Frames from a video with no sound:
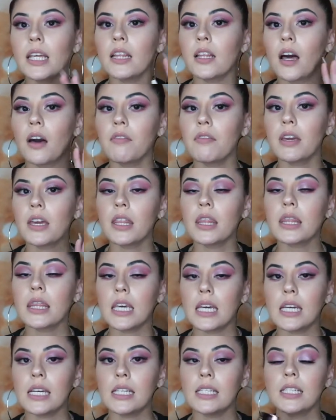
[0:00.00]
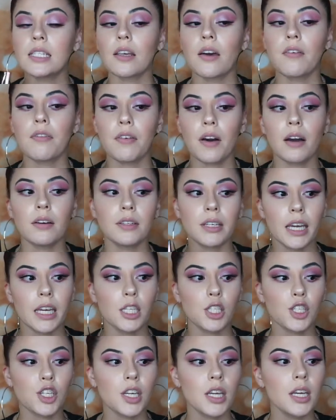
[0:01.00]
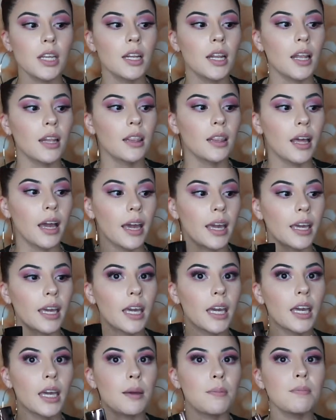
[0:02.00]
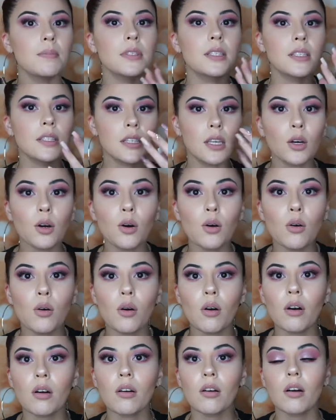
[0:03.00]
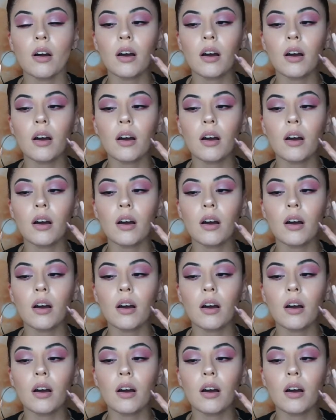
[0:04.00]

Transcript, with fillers: loving this foundation. Like it still,